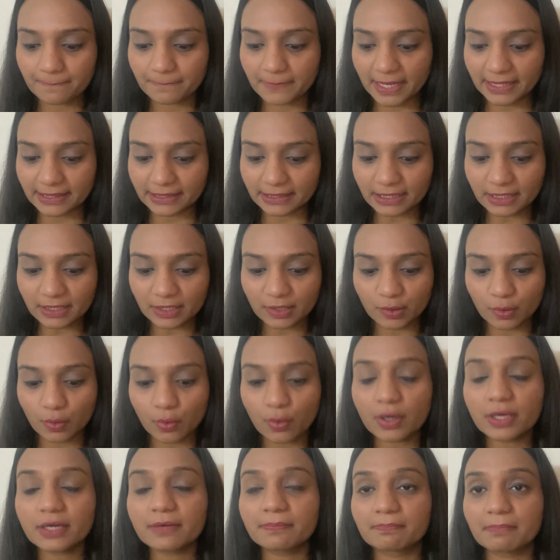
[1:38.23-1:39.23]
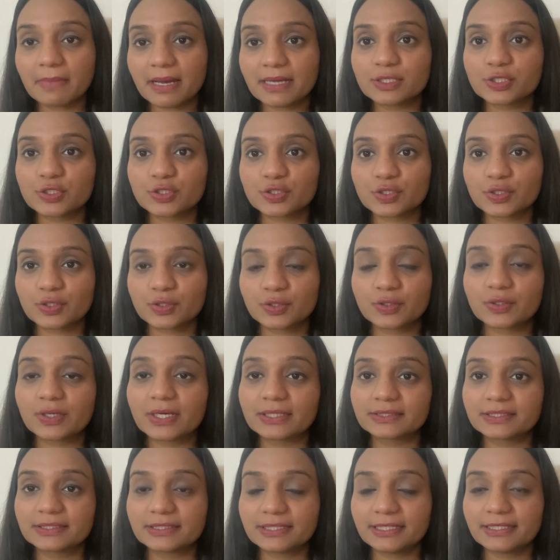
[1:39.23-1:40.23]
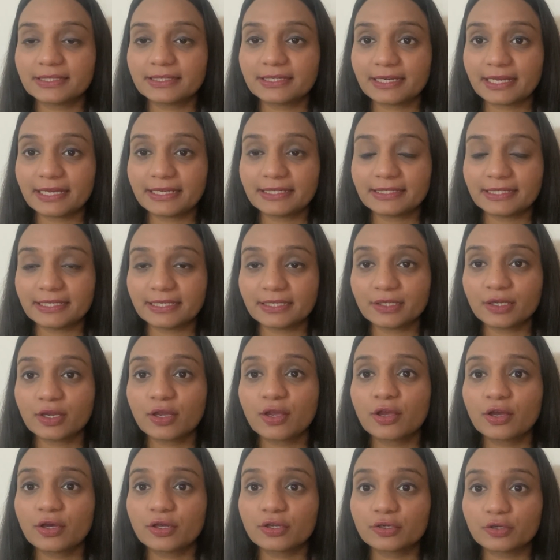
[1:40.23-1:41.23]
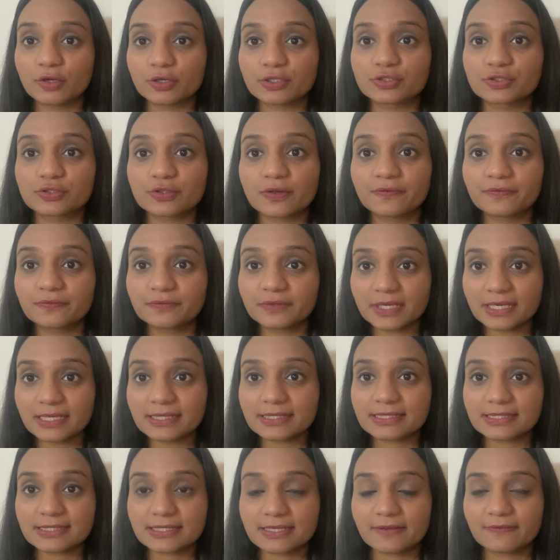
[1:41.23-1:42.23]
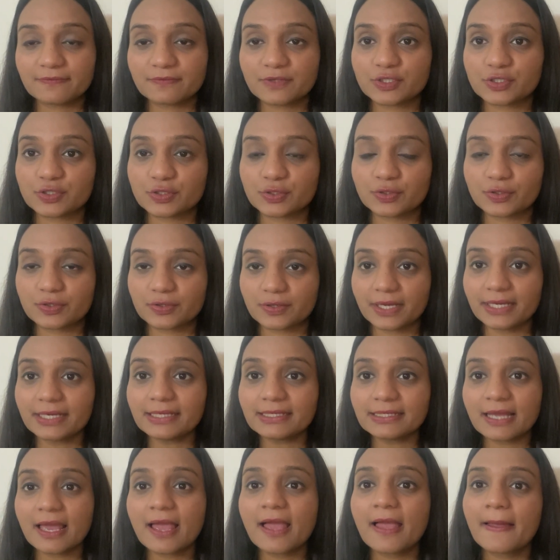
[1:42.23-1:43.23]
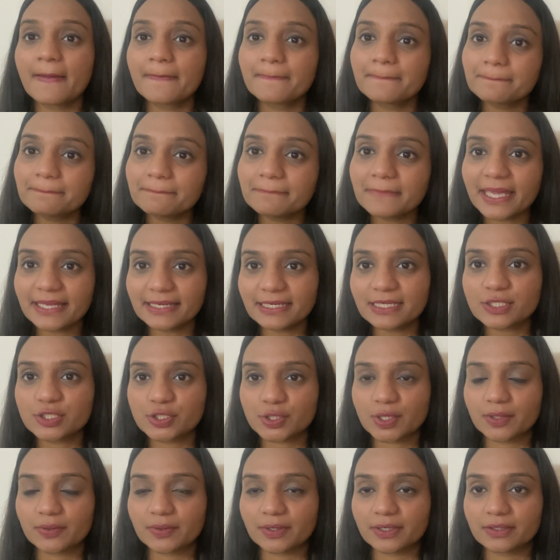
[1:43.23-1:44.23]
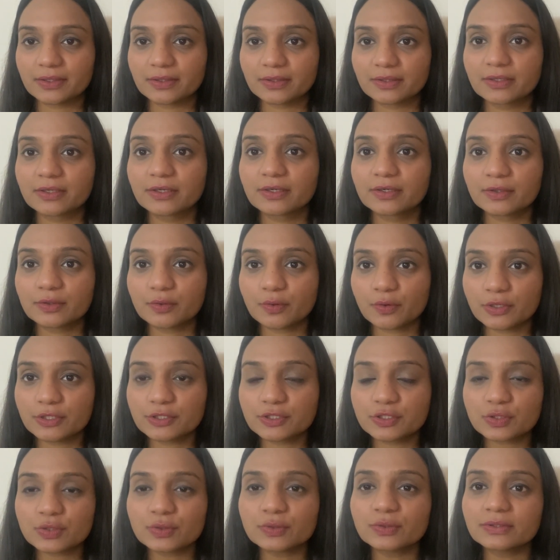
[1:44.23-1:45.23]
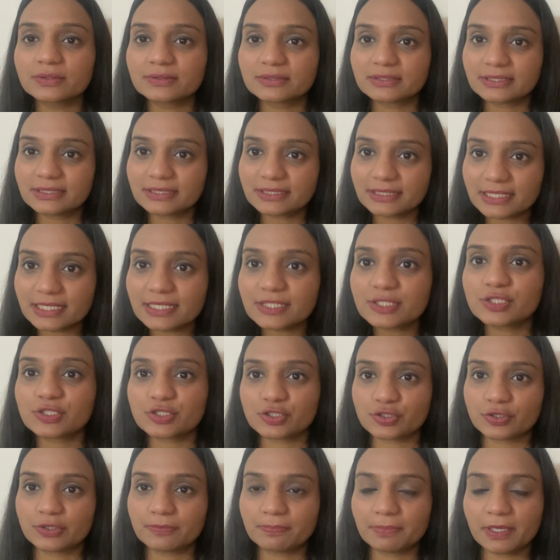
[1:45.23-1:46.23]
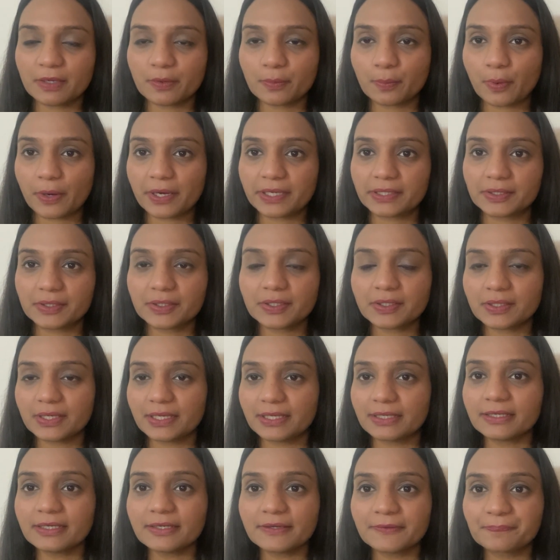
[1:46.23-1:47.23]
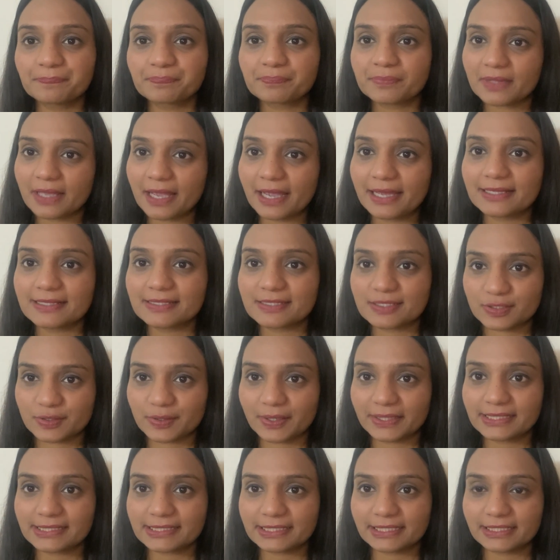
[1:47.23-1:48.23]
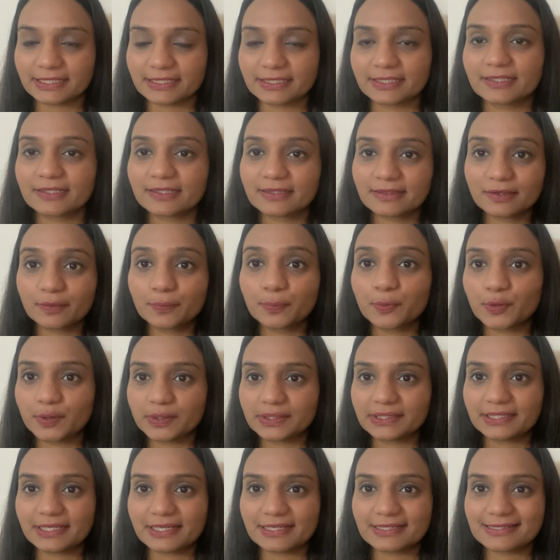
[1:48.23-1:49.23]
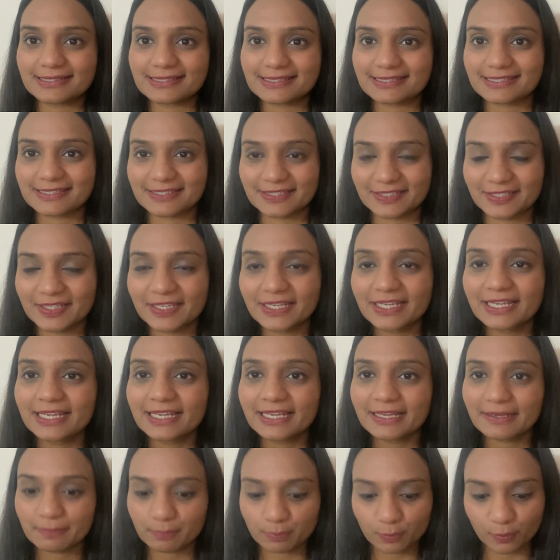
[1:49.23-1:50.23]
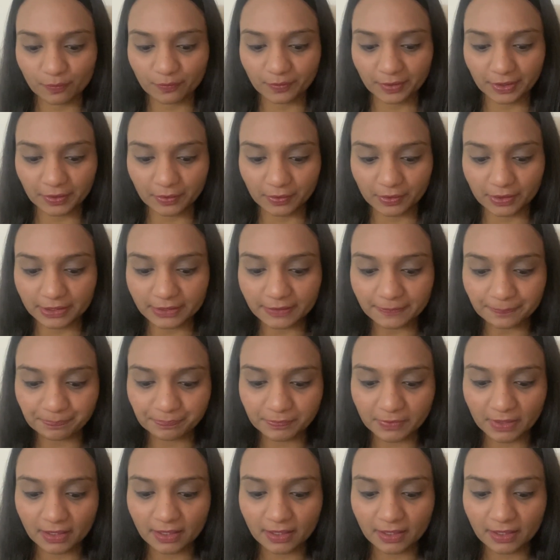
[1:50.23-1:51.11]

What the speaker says: many or much? Rather than writing lots of kids, we should write many children. Also, kids should be avoided in IELTS writing, the word kids. Moving on,